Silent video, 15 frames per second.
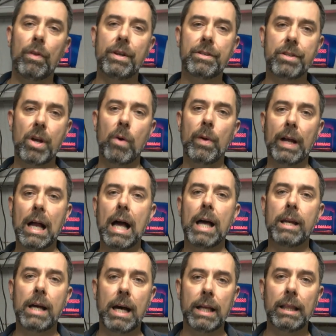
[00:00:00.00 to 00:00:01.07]
that is going
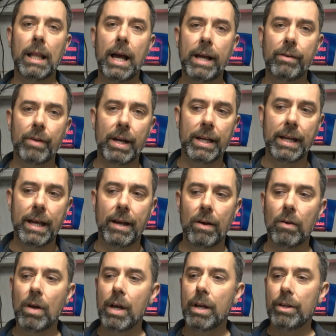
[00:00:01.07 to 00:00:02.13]
on online right
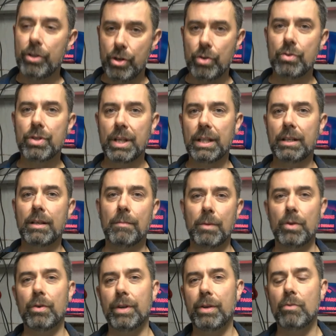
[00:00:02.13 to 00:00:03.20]
now using
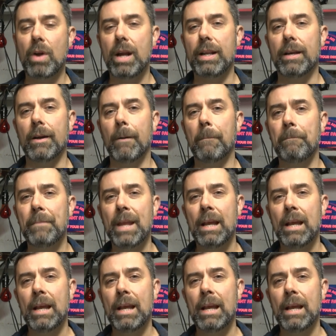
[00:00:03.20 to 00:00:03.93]
community radio.